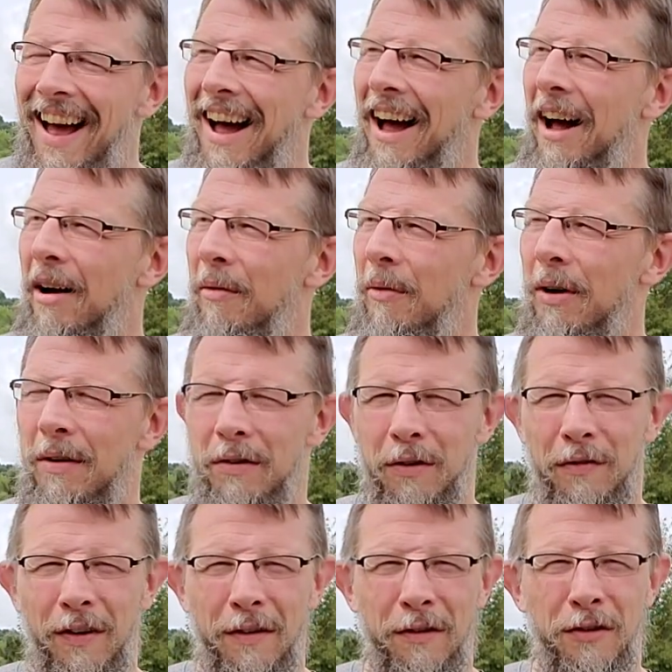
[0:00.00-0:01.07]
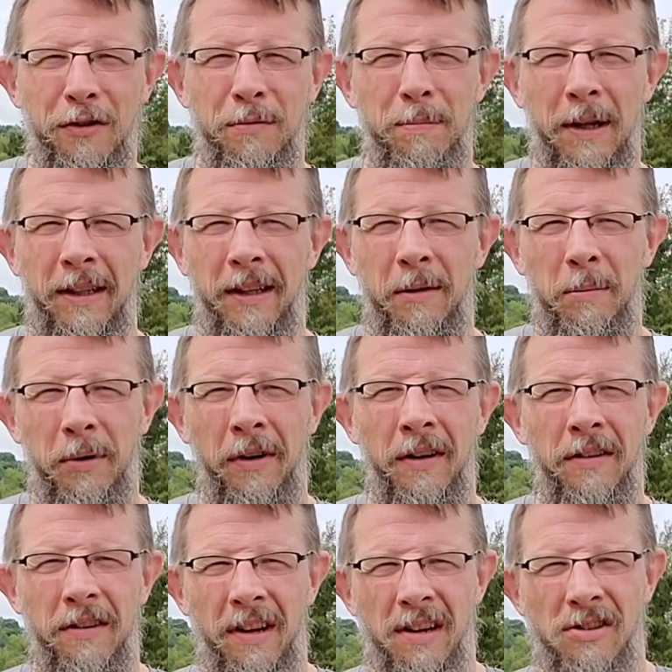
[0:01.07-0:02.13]
Whatever your favorite spelling and
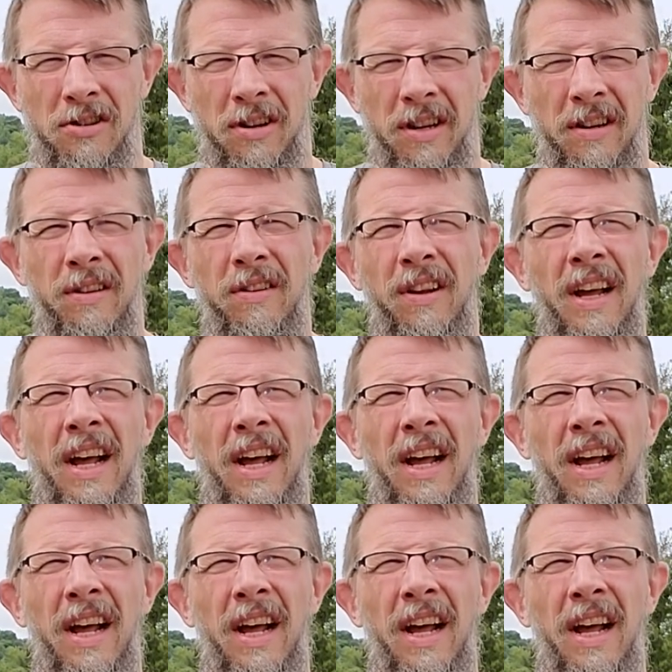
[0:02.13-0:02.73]
pronunciation is.